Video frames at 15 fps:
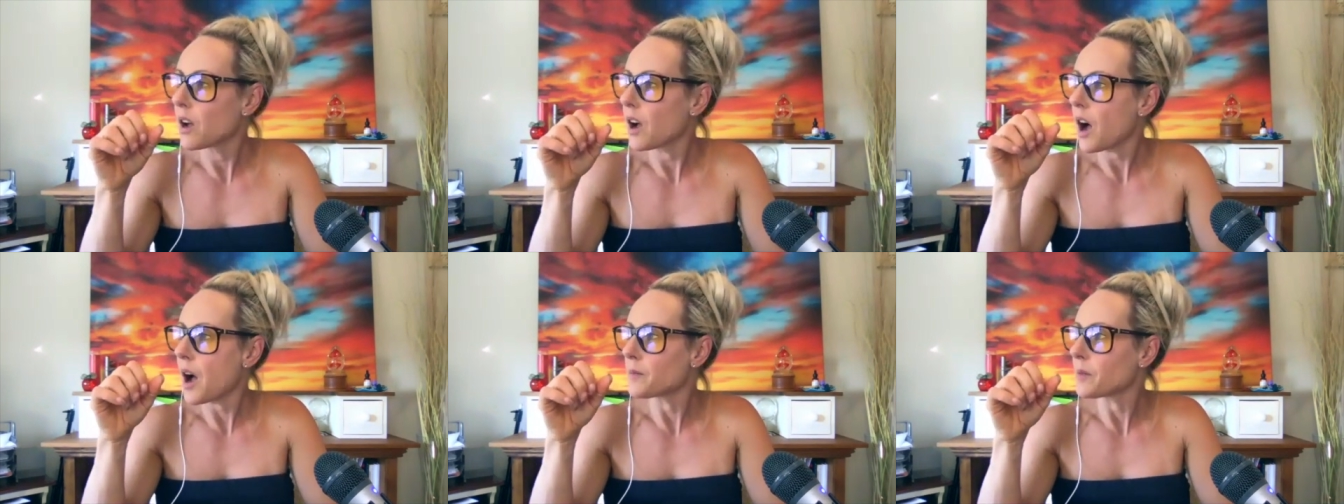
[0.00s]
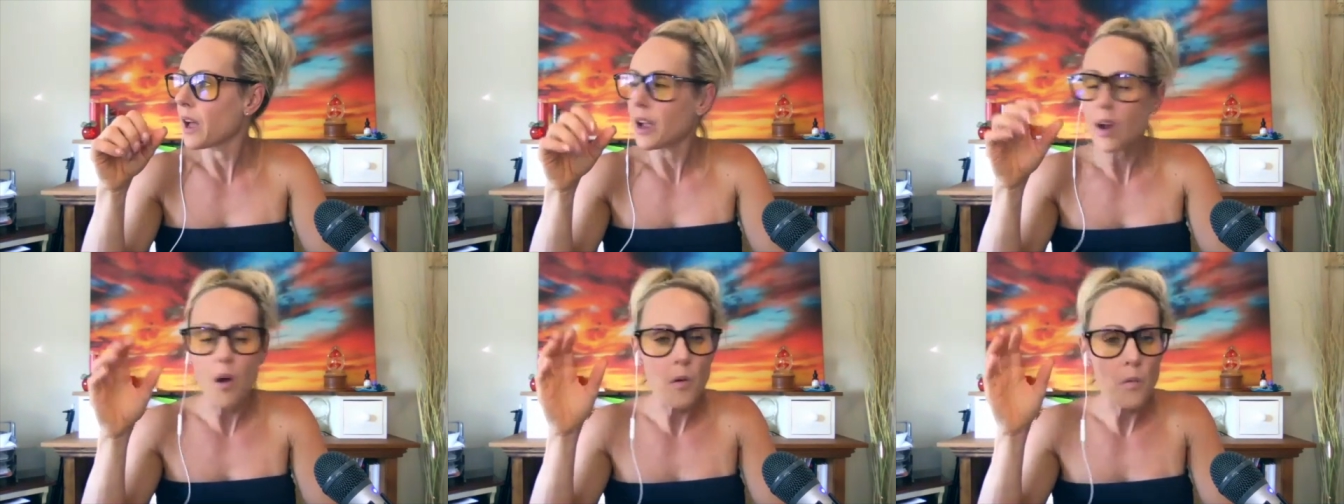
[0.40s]
I'm
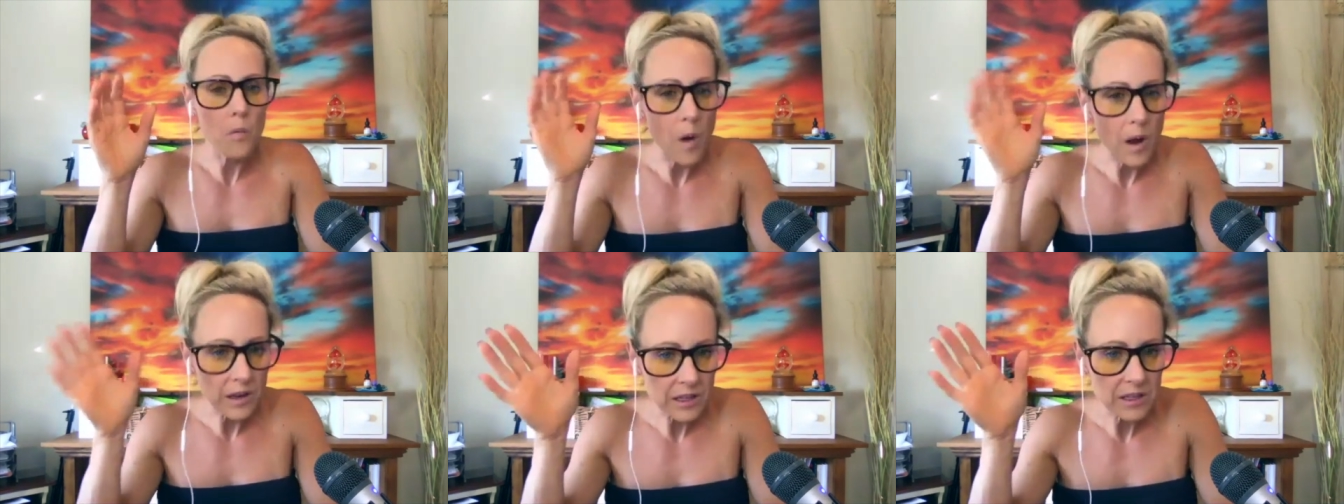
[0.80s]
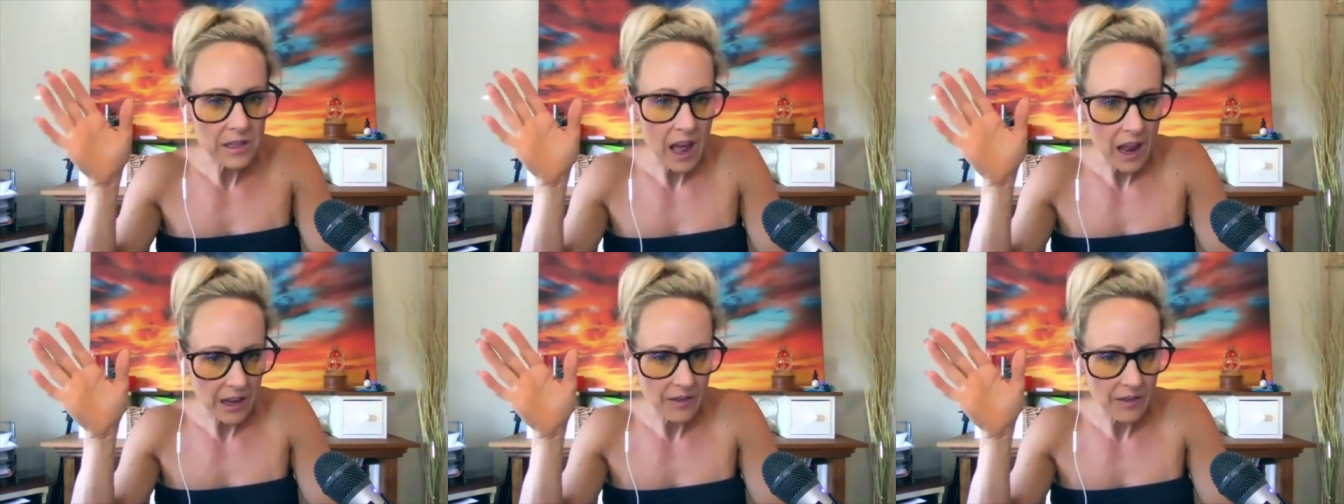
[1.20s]
like, what does
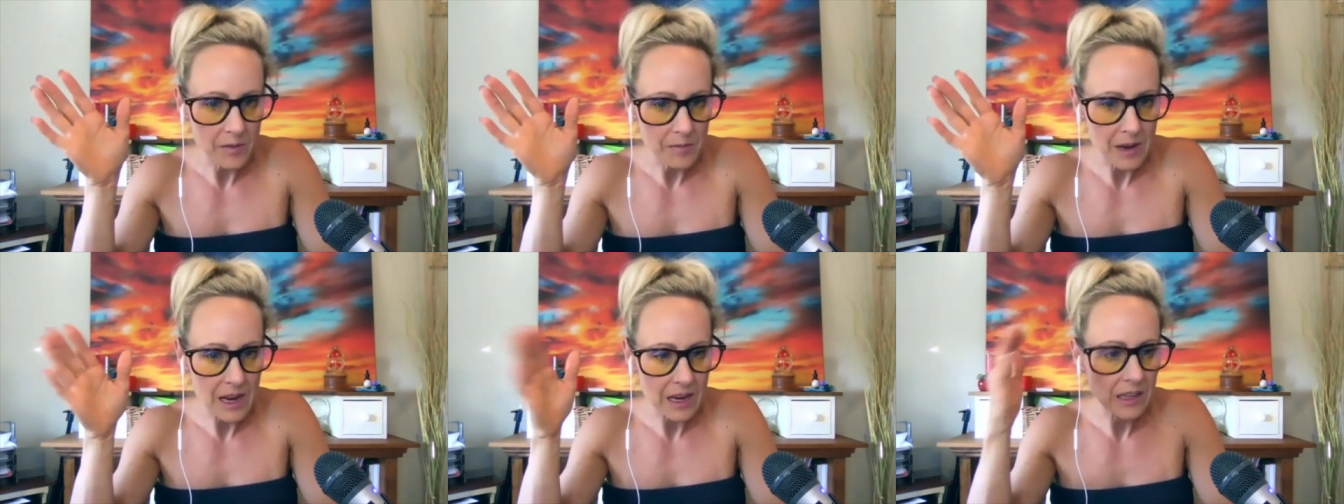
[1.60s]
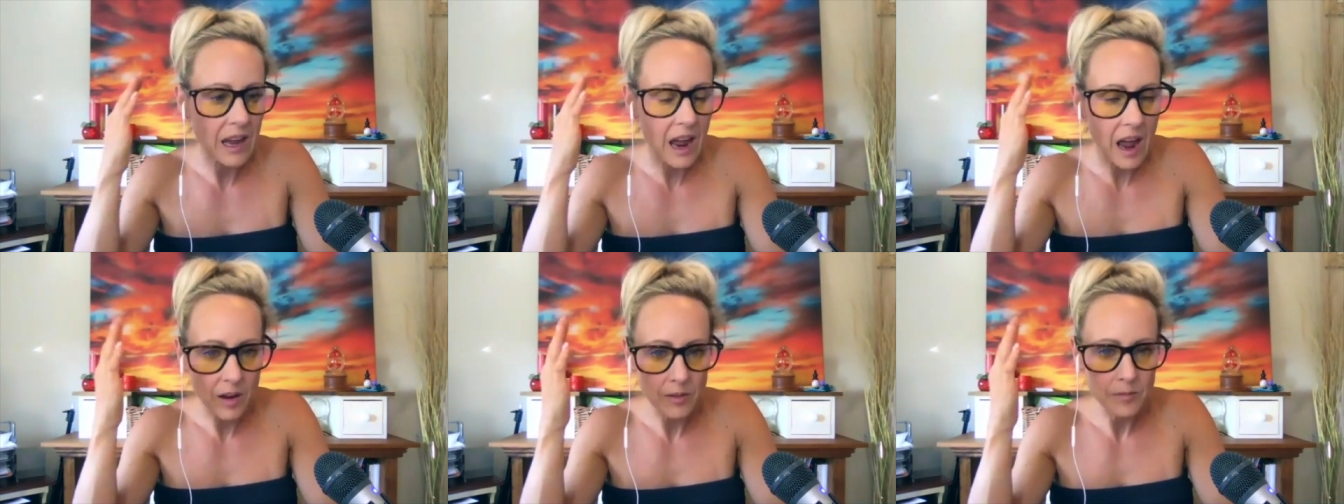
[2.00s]
that even mean?
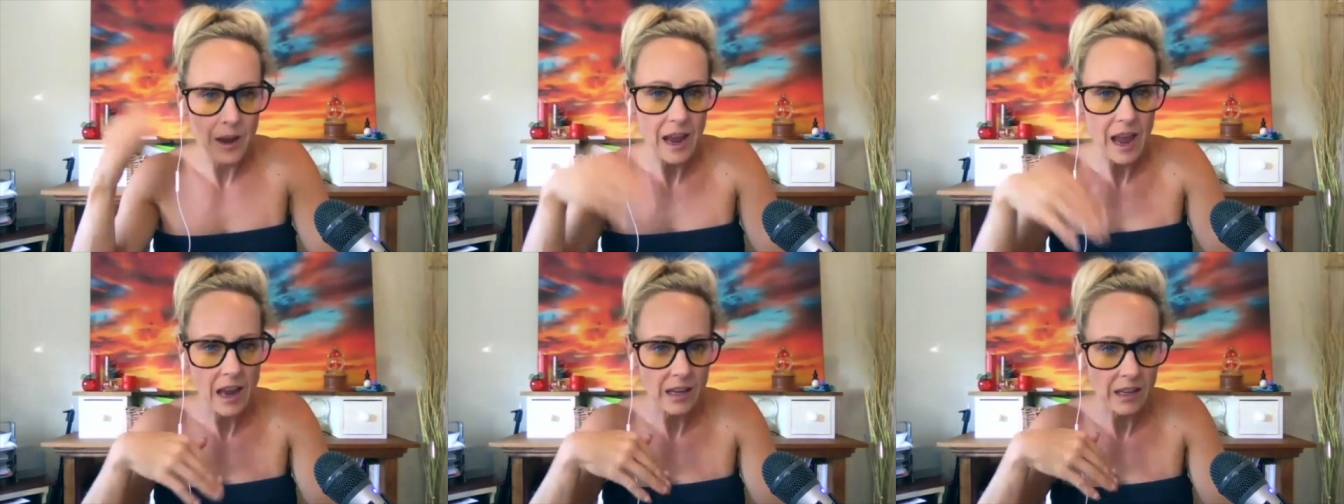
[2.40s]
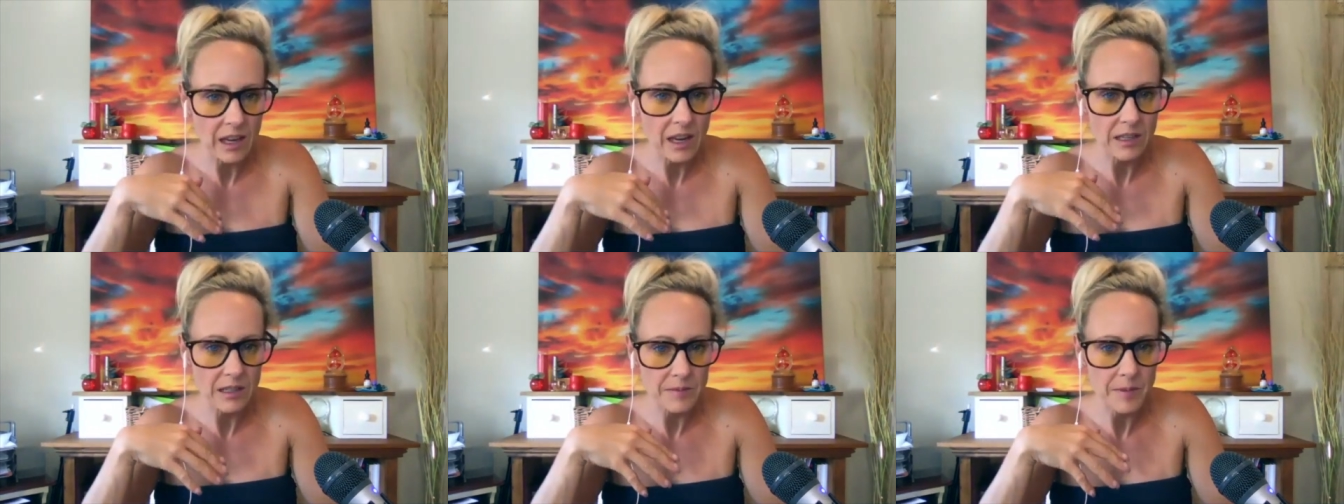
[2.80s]
Get out of my head and
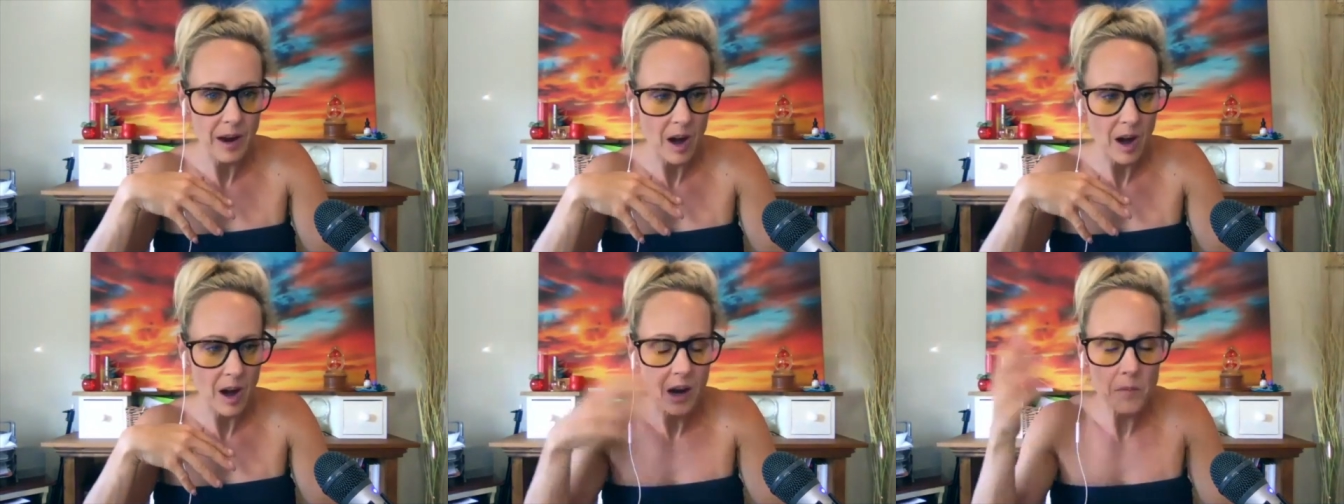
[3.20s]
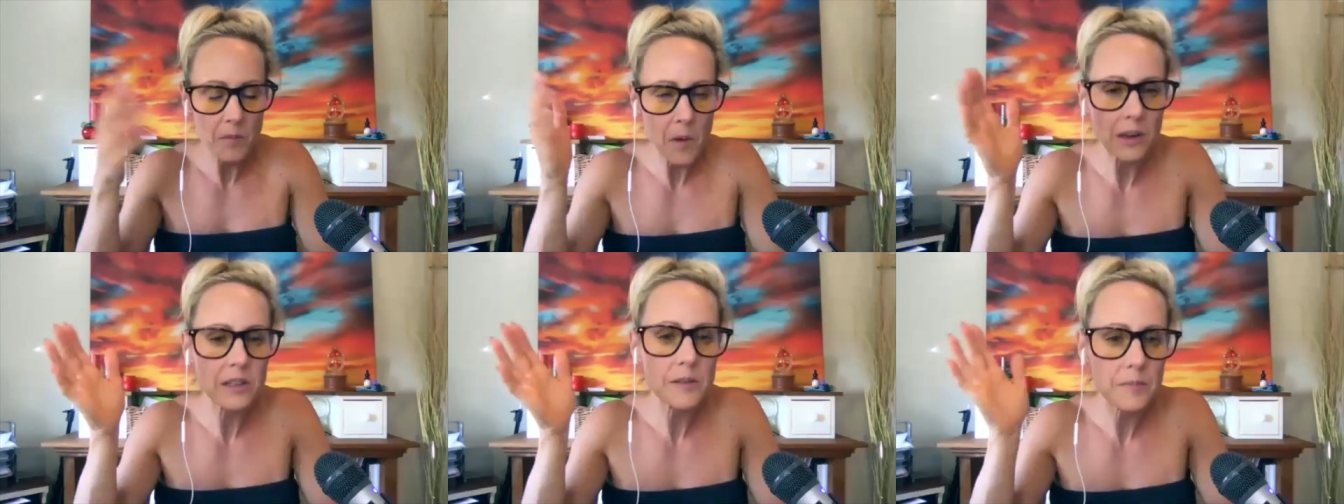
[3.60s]
get into my heart. I
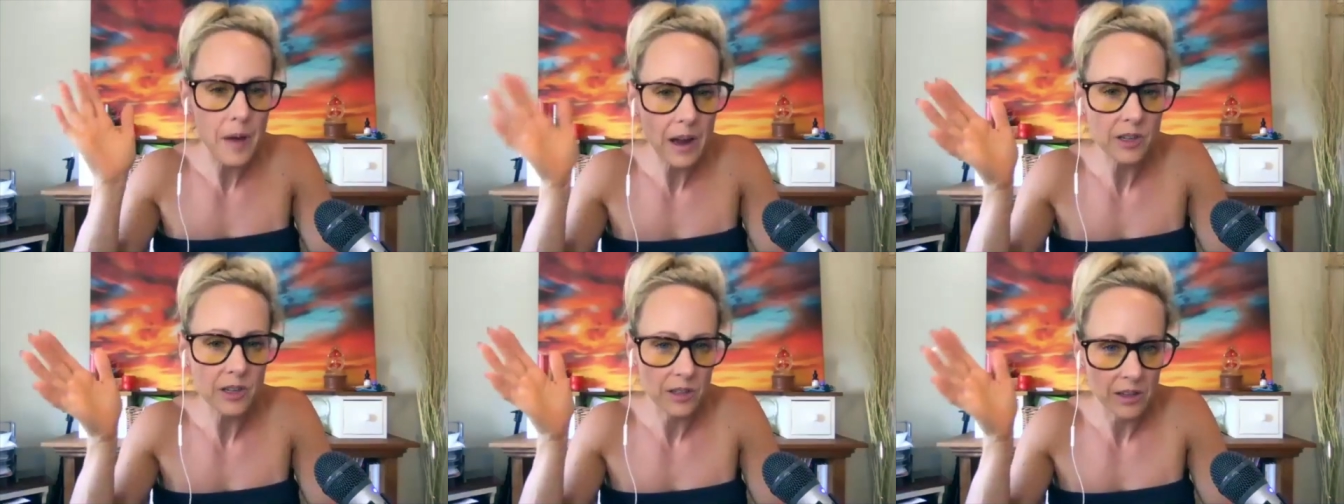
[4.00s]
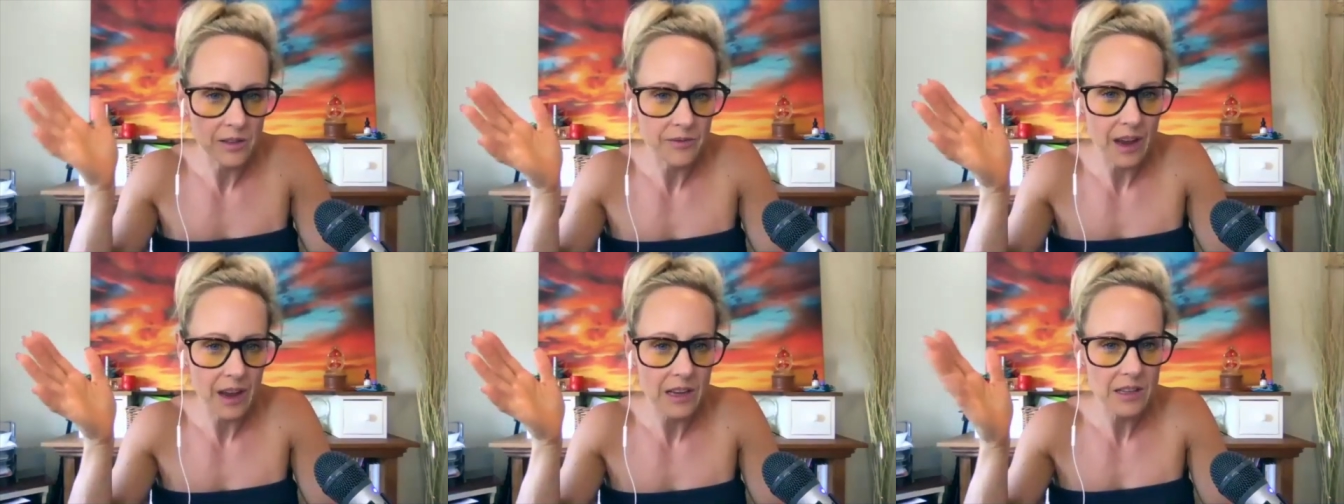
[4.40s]
wanted to punch her in the
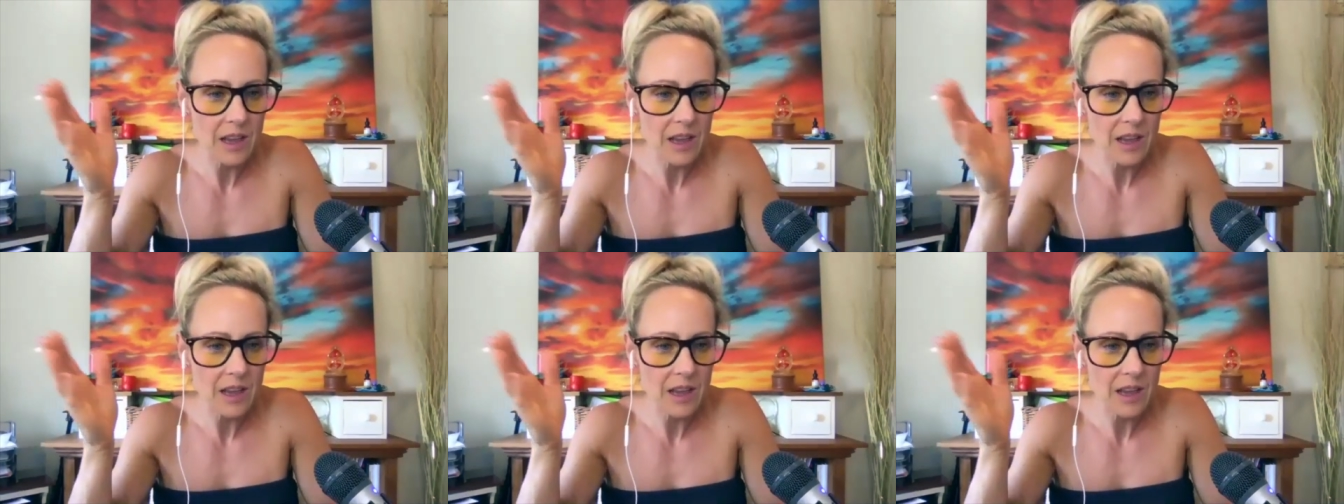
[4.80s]
face.